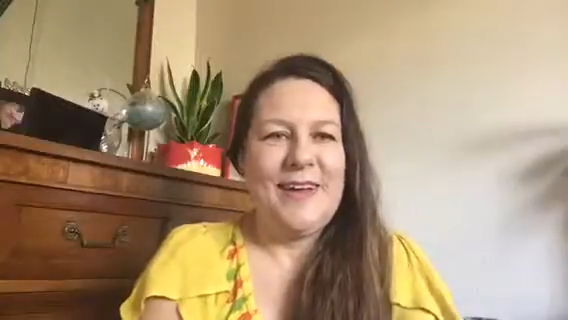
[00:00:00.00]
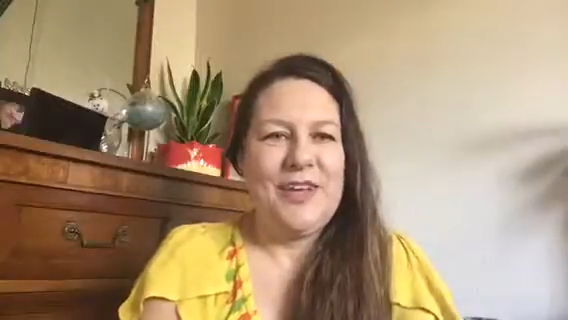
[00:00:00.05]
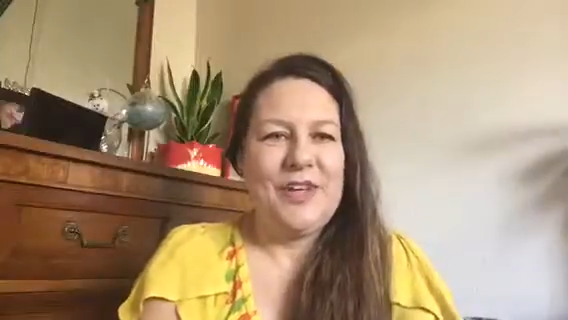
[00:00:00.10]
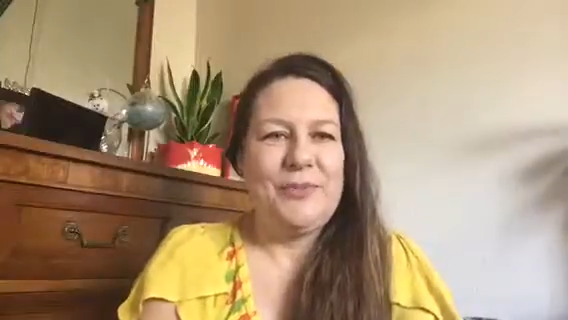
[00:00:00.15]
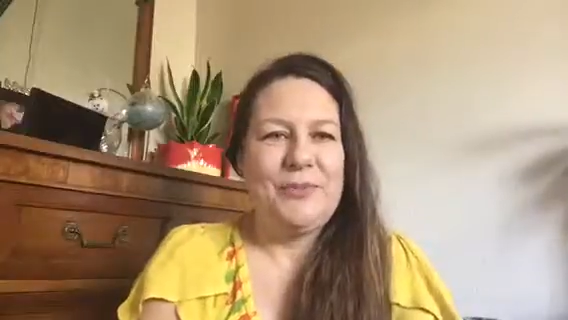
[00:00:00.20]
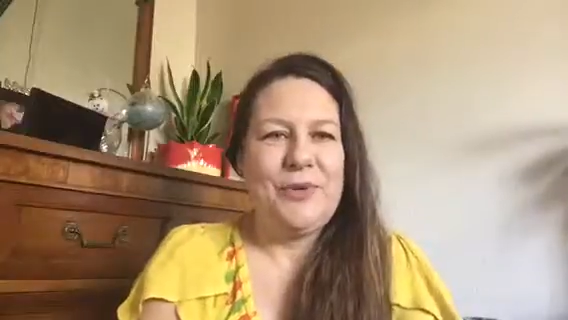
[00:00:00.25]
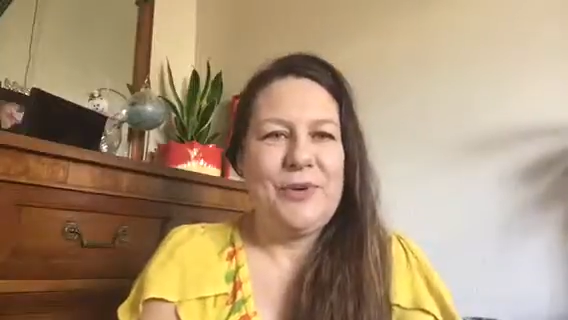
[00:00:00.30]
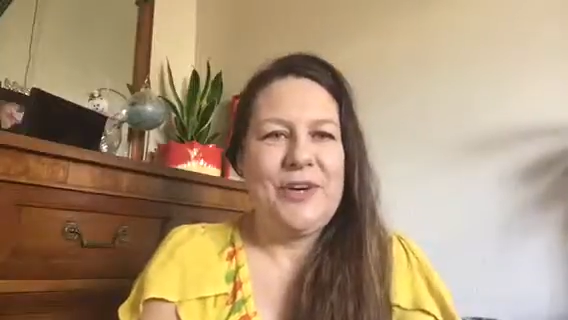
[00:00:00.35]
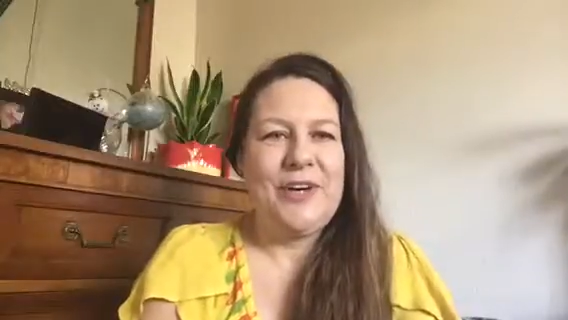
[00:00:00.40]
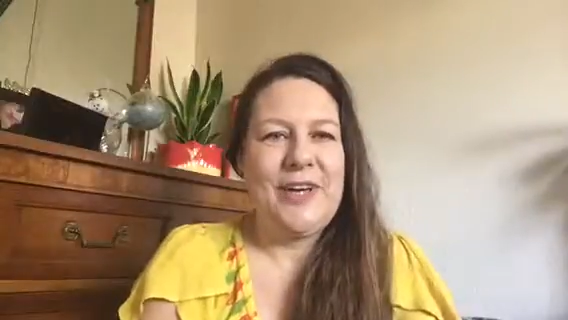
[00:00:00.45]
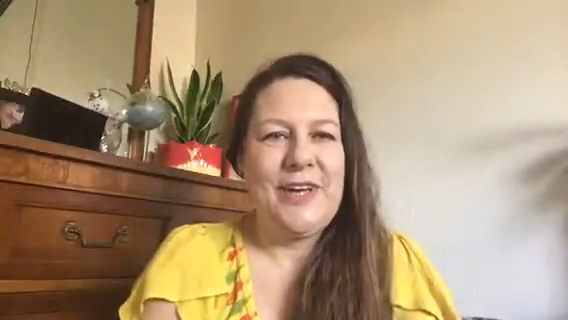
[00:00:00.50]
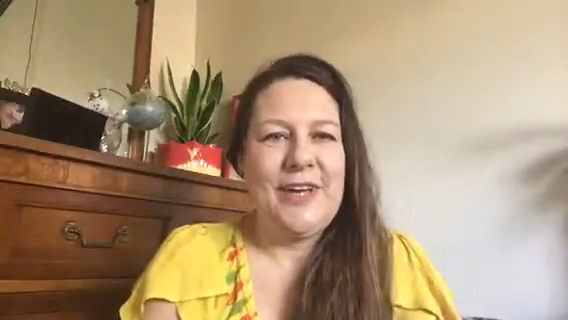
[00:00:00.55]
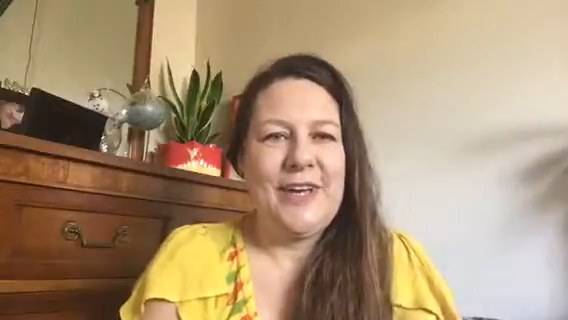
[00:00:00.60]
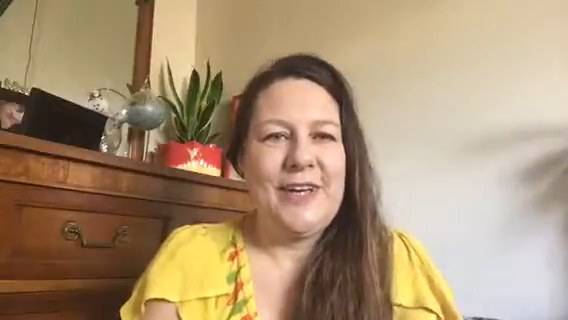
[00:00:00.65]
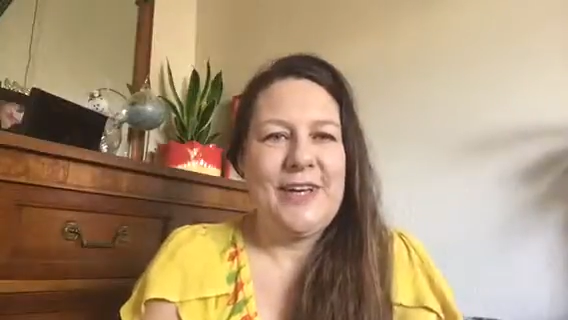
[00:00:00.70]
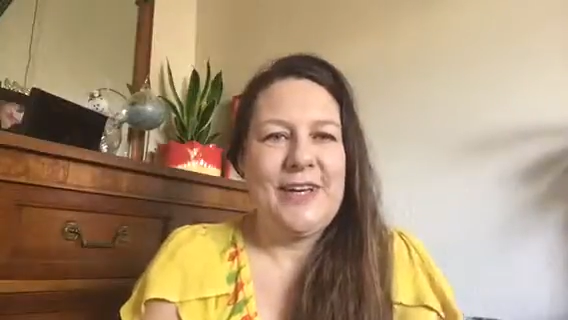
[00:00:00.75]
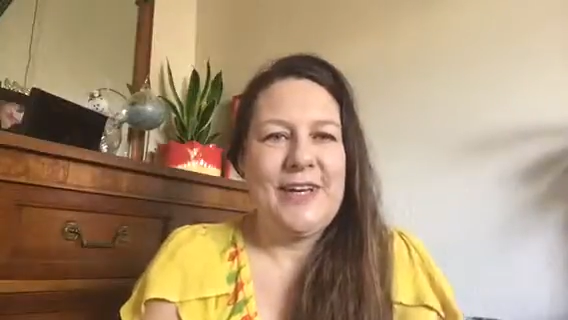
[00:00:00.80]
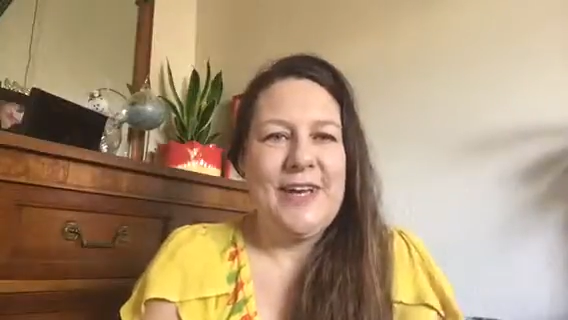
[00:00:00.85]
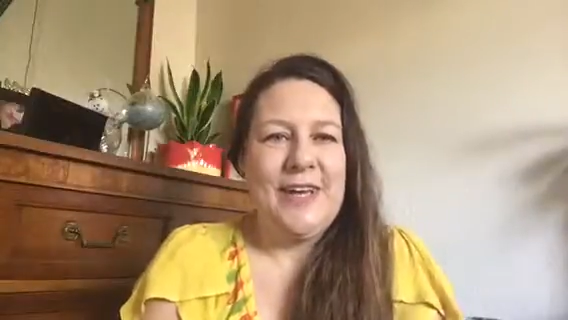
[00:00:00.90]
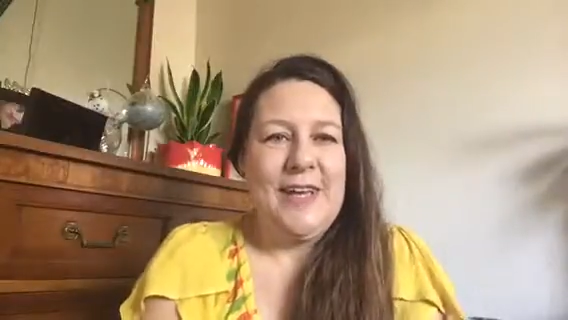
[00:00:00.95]
Good
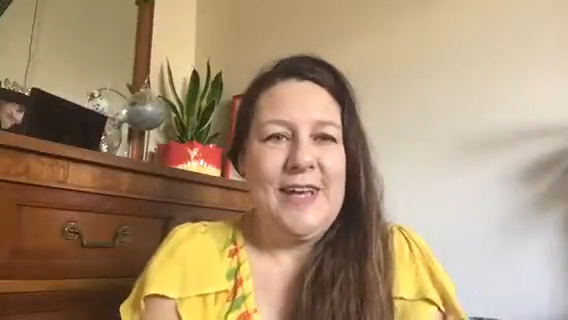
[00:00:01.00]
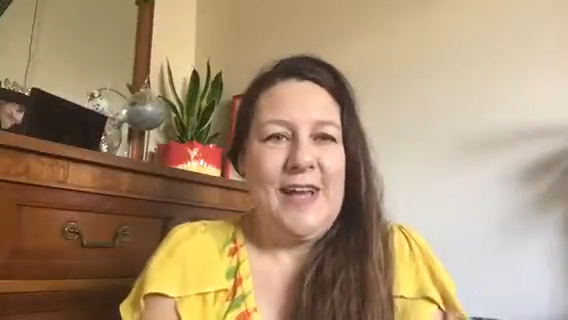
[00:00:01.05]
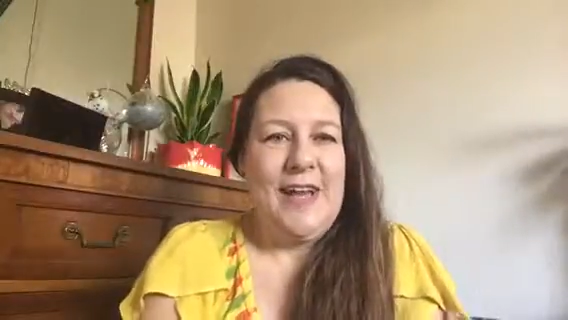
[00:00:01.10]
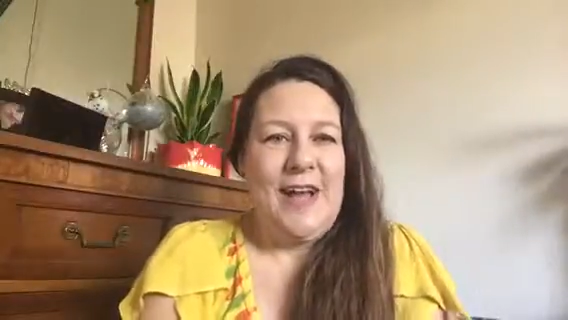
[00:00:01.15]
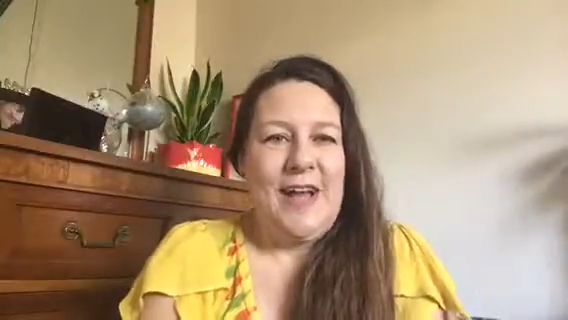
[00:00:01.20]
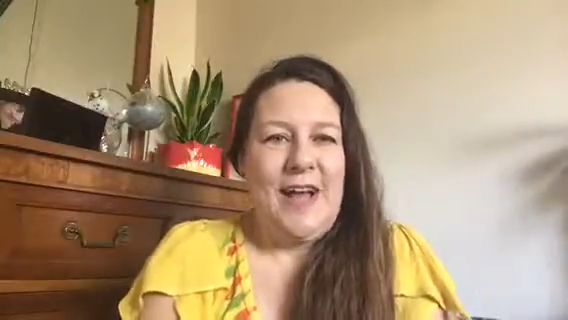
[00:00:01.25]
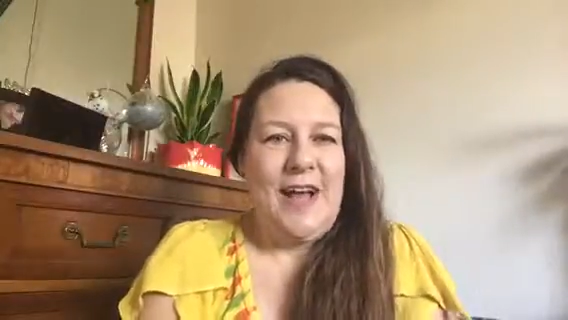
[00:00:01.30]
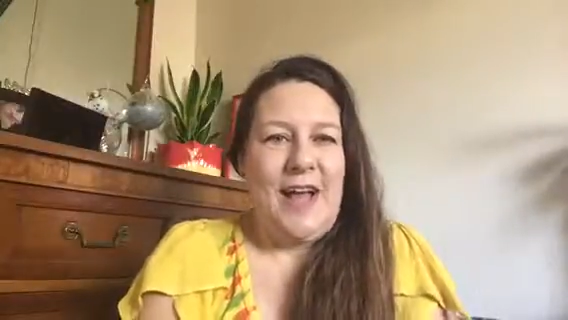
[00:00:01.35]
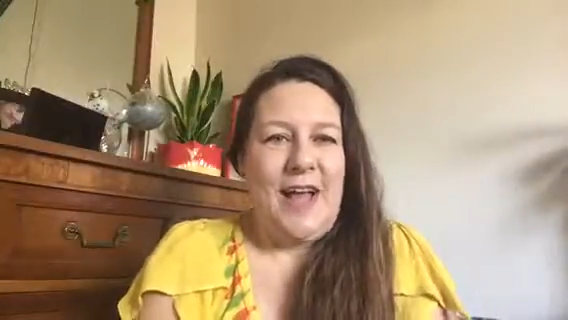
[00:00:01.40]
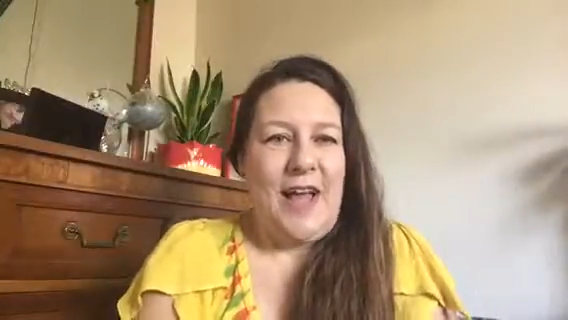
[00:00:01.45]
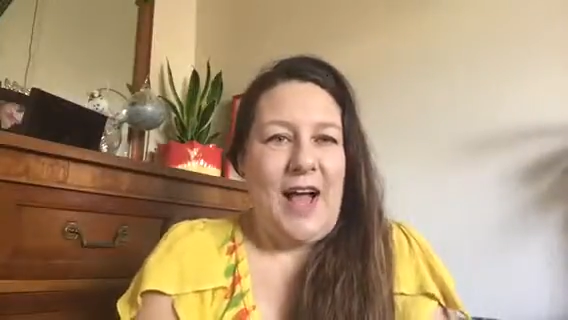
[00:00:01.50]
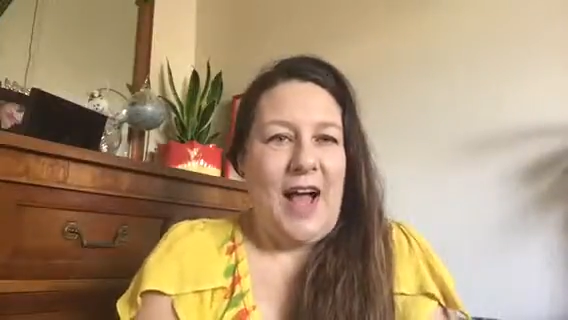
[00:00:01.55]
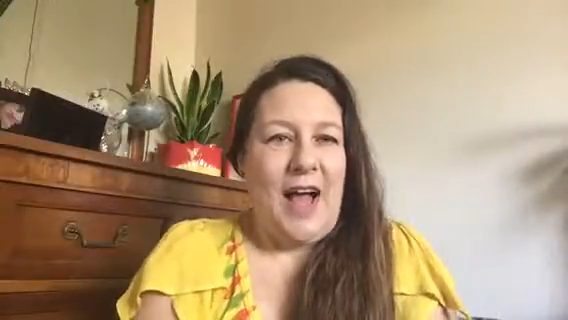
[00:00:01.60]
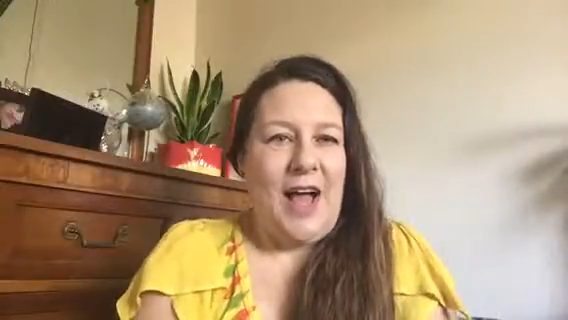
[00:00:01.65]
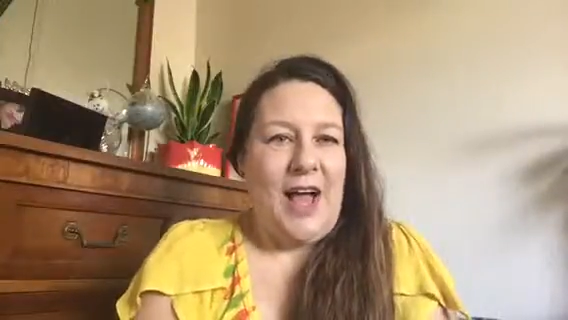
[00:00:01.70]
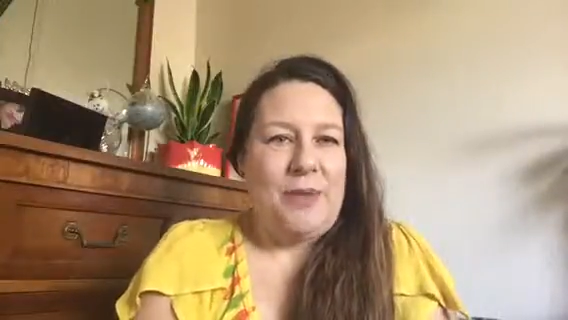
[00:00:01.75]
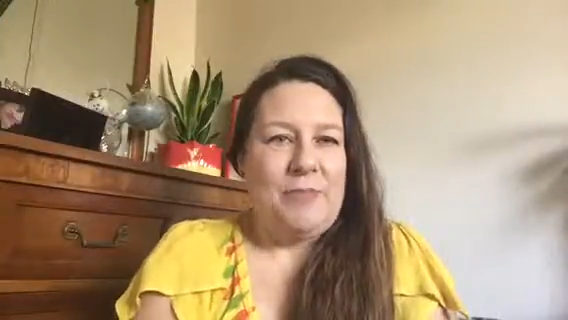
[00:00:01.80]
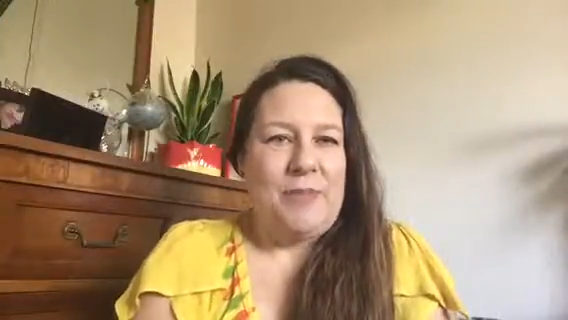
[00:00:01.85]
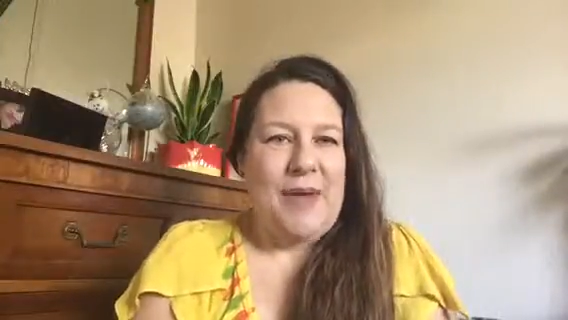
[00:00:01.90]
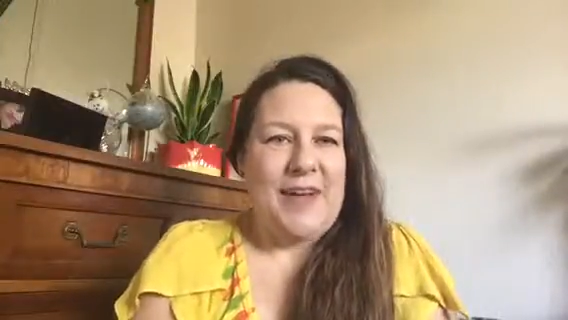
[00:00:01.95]
morning. I'm